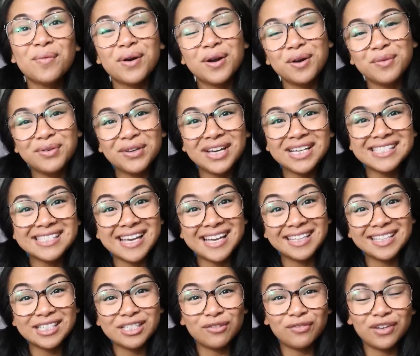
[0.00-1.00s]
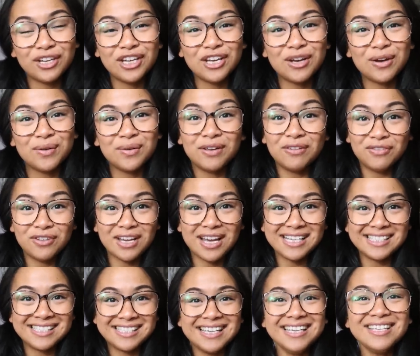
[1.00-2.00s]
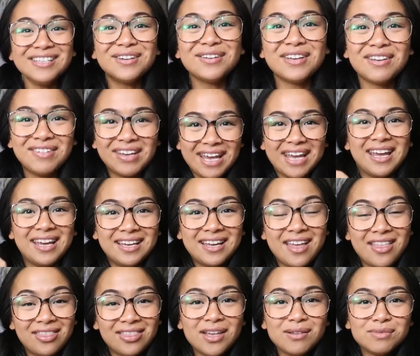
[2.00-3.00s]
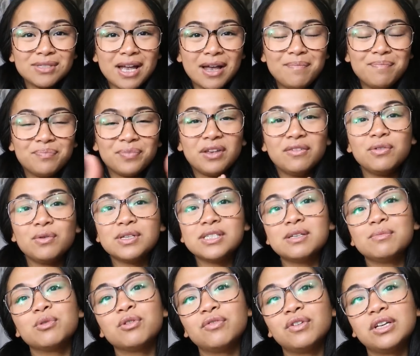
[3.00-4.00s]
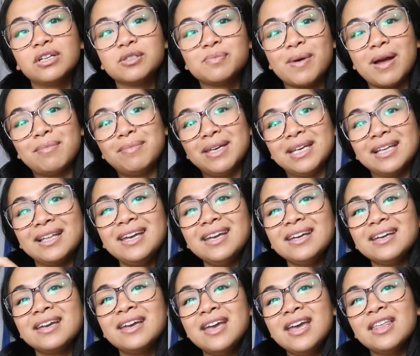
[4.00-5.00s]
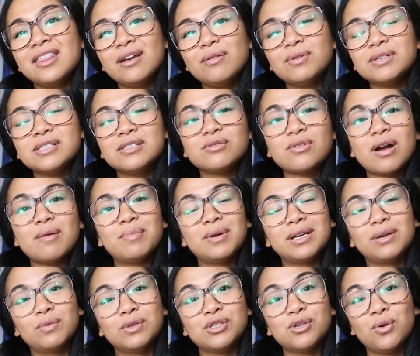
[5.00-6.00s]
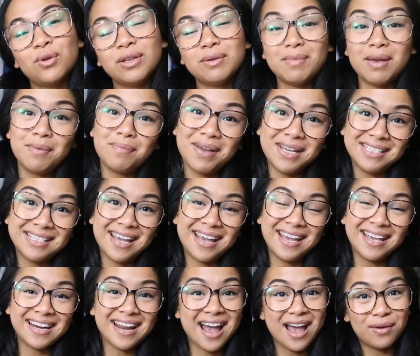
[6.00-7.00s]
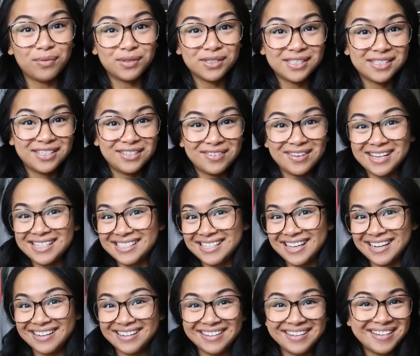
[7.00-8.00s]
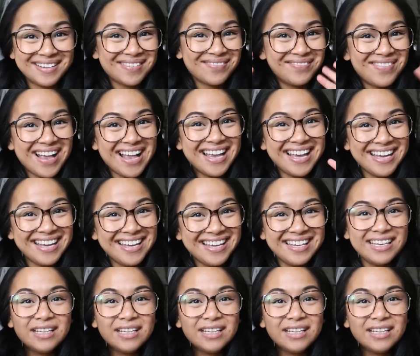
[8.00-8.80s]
well, I hope you guys liked this video. If you guys did, go give it a thumbs up. If you want to see more videos by me, click that red subscribe button. It would totally make my day, and I will see you guys later. Bye!